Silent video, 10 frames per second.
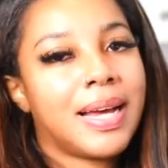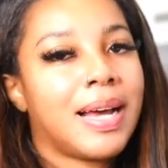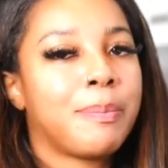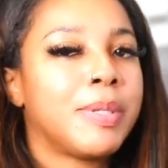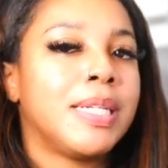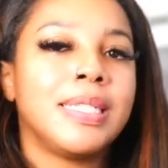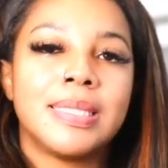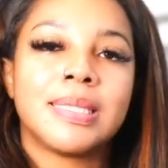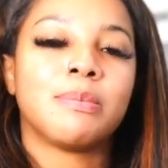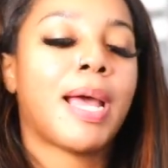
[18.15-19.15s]
I'm gonna
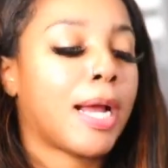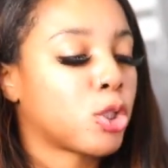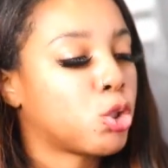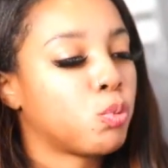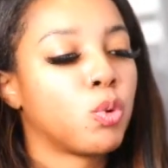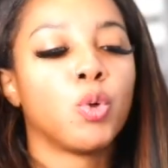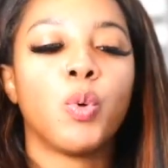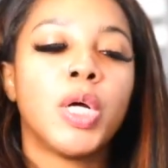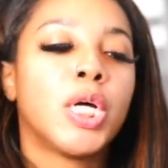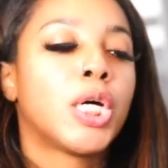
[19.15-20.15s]
need some
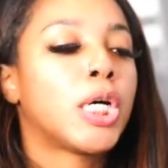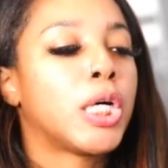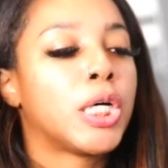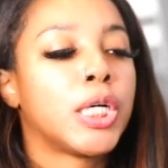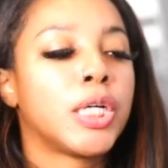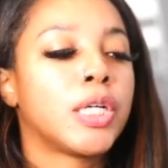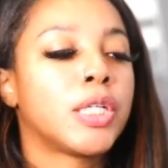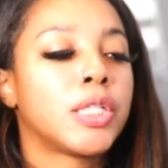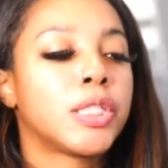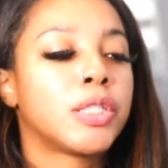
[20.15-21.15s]
actual
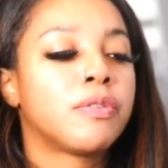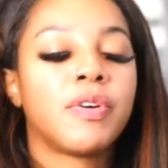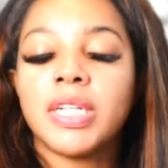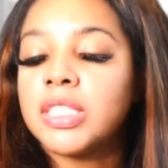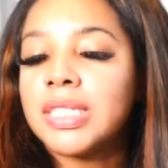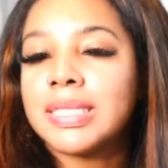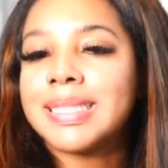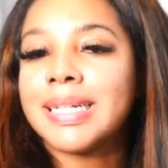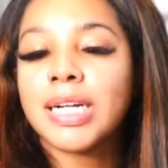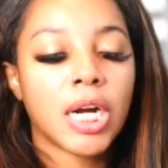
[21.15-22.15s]
funny
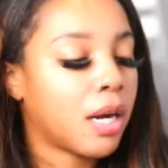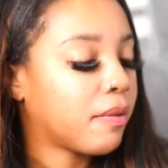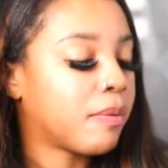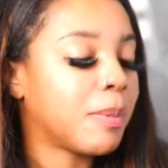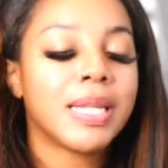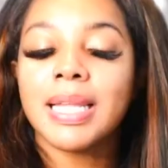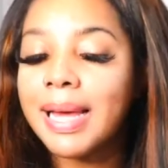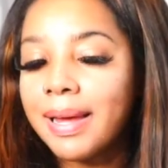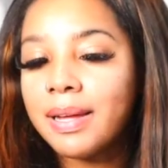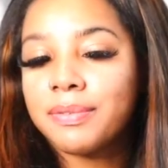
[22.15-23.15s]
shit to occur for me to
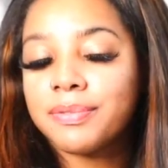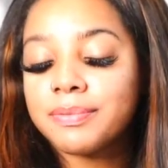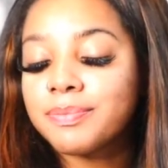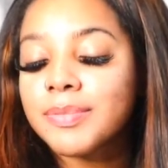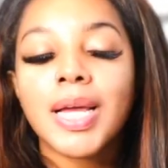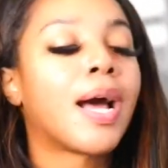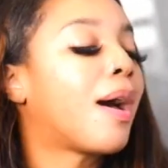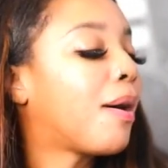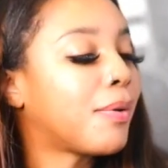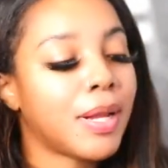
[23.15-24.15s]
laugh.
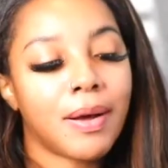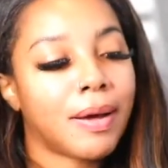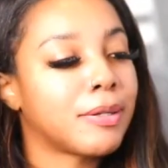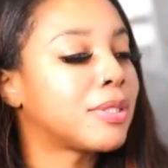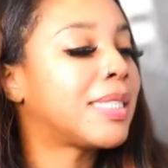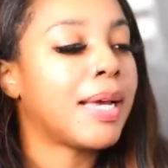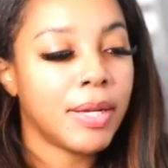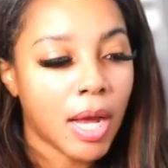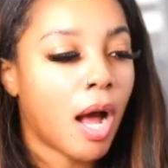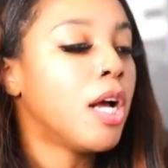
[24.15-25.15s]
I'm gonna
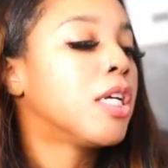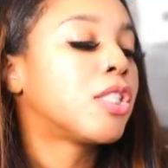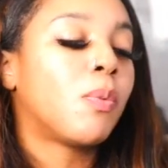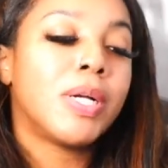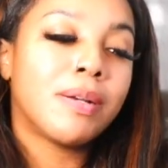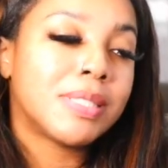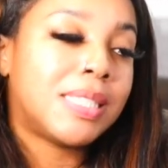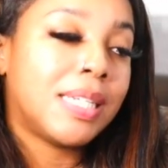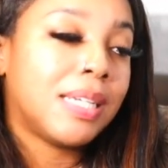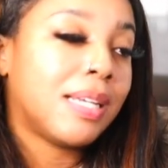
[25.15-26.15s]
tell y'all. So we're gonna
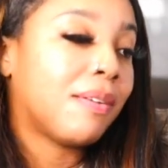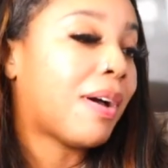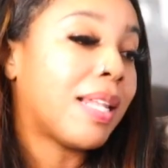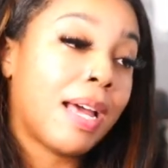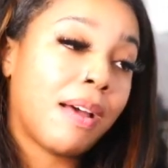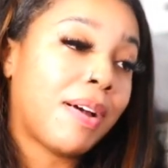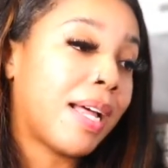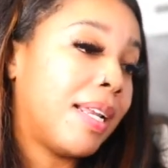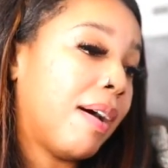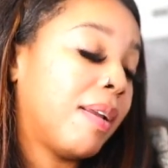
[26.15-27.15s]
see if I laugh.
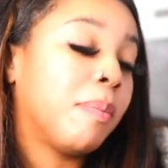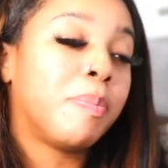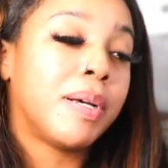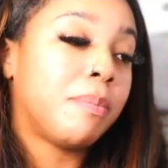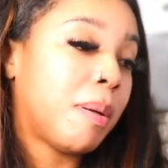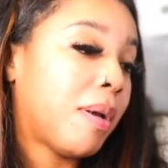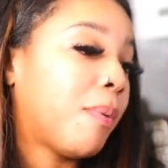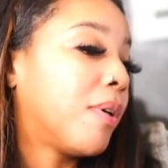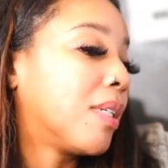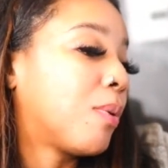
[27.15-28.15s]
I doubt it, but maybe
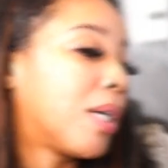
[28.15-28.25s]
I will.